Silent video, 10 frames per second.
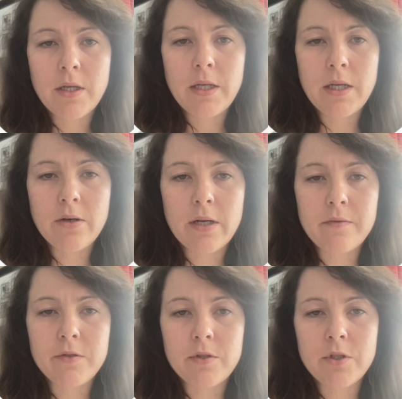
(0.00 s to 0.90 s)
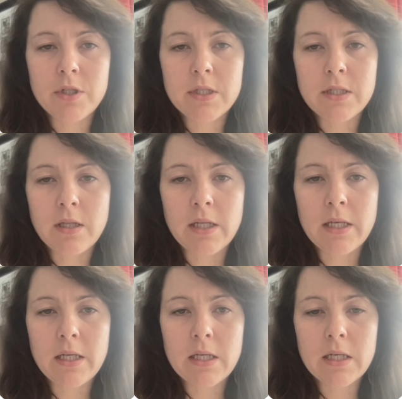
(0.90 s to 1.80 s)
Here I have to adjust the
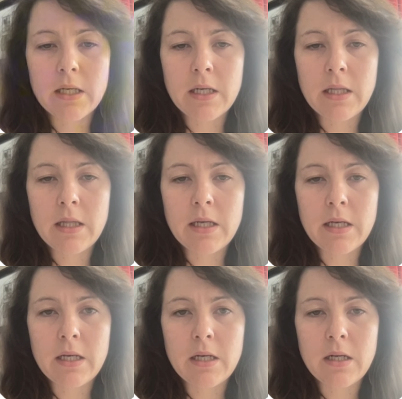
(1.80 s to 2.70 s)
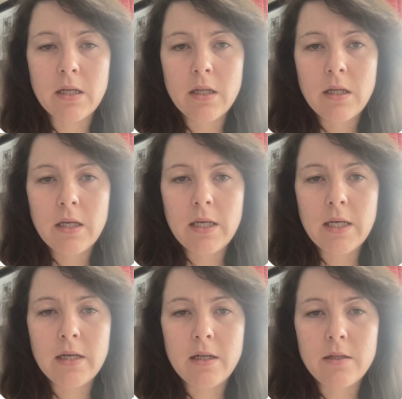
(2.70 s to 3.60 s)
link, and then
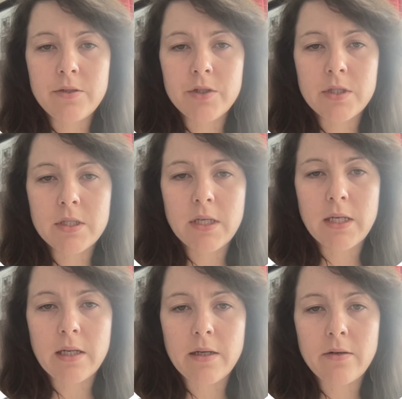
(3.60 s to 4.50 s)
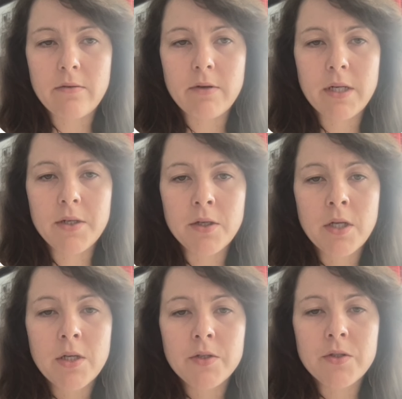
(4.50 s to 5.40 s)
again, I'll adjust the headline, right?
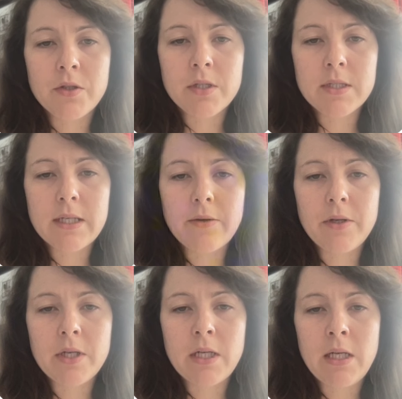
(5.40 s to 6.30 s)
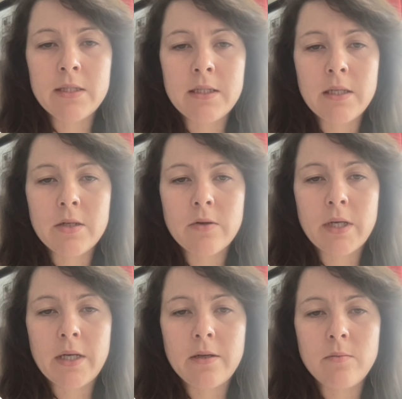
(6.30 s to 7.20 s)
So this is how you can easily
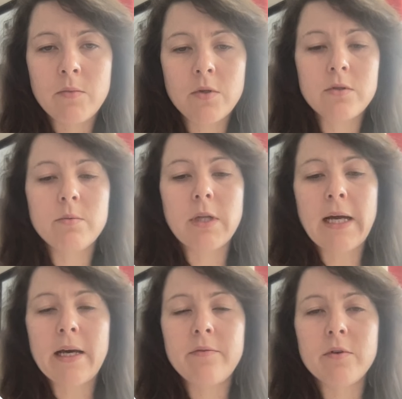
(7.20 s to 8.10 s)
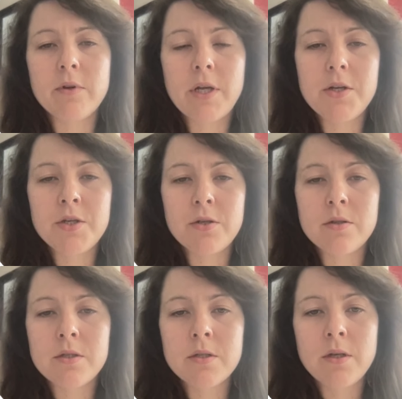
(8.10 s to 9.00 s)
create multiple ad
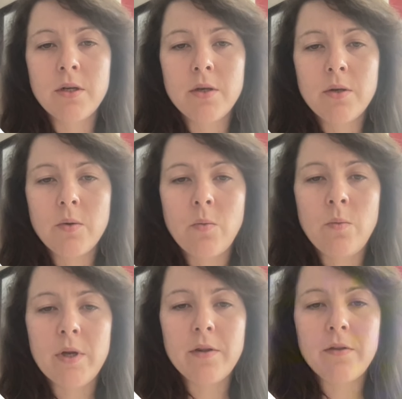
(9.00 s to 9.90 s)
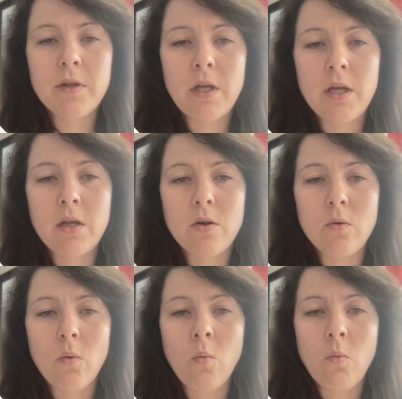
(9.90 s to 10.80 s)
variations
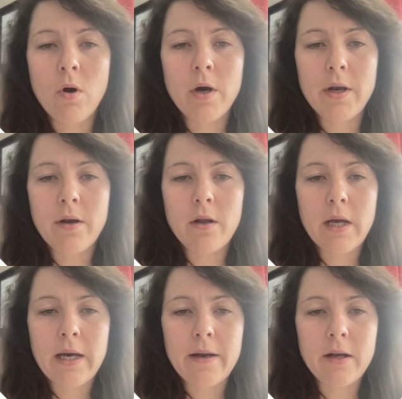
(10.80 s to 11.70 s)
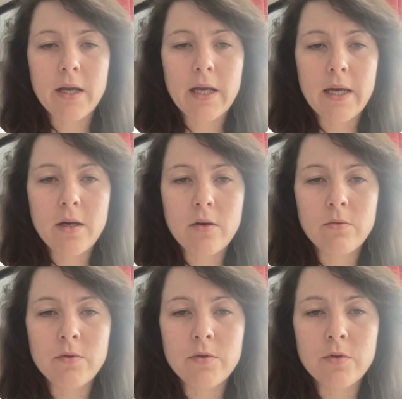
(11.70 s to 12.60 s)
within one ad
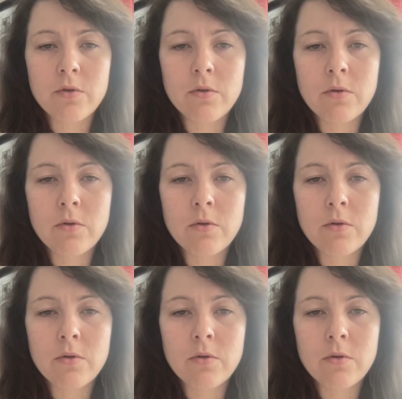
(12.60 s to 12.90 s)
account